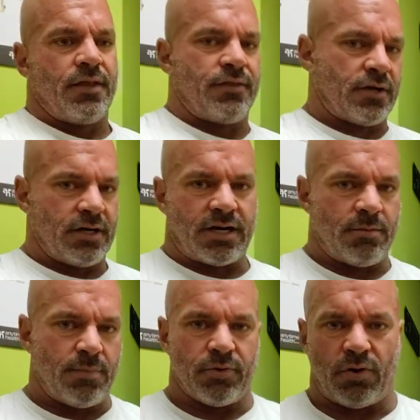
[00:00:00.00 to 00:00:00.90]
They're going to come
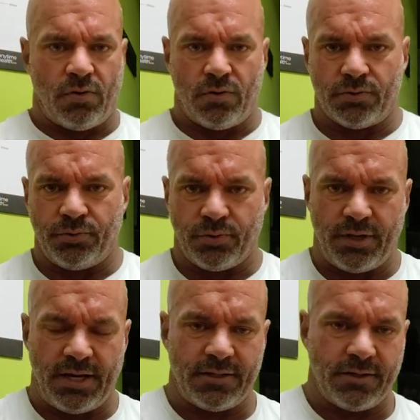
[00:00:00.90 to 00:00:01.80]
up with a whole new
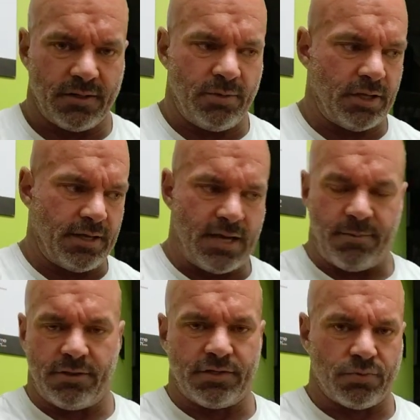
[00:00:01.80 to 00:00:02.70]
thing, and they're going to be like, yeah,
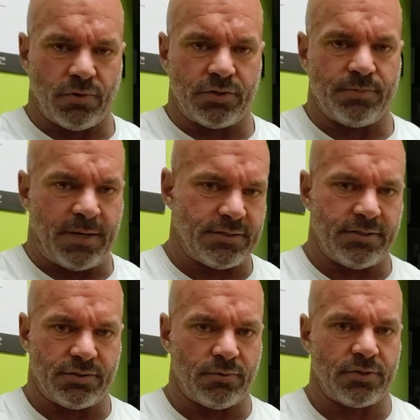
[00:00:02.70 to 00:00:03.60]
but this works best,
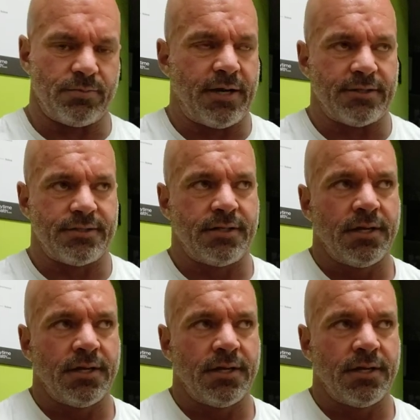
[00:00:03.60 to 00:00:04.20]
this works best.